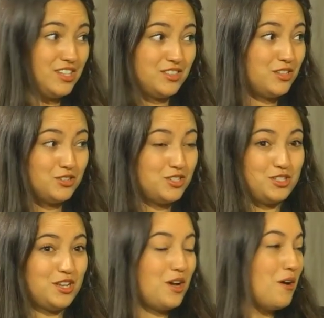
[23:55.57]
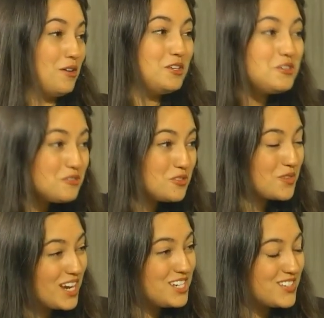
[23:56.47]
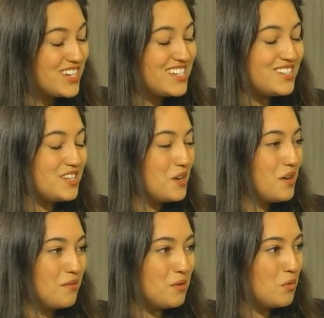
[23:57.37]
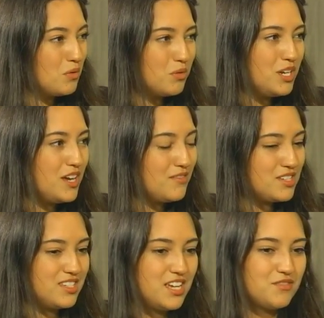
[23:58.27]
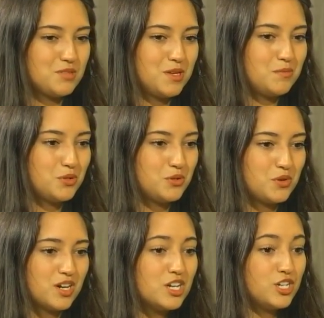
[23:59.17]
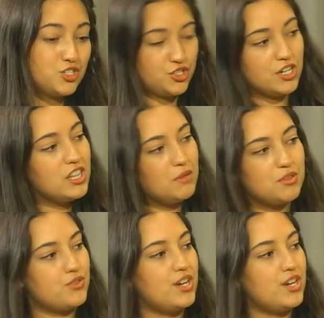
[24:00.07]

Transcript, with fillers: there's just a huge range of it. So, I mean, what do you have to say for the people who are struggling with their